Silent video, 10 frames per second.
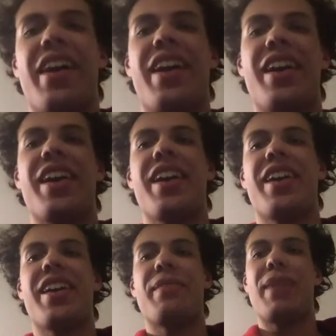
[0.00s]

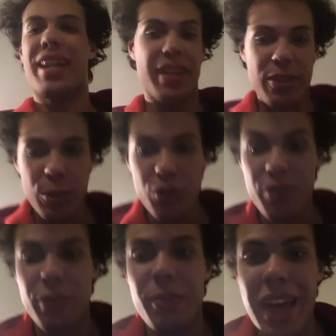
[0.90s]
My
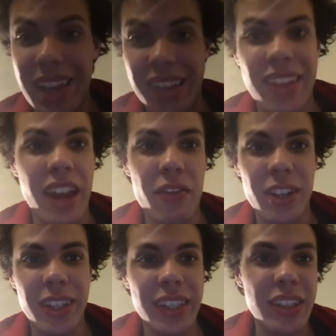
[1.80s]
conclusion from that is that I
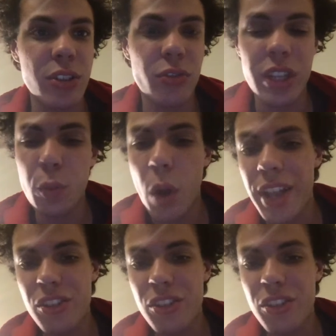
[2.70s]
really need to reread,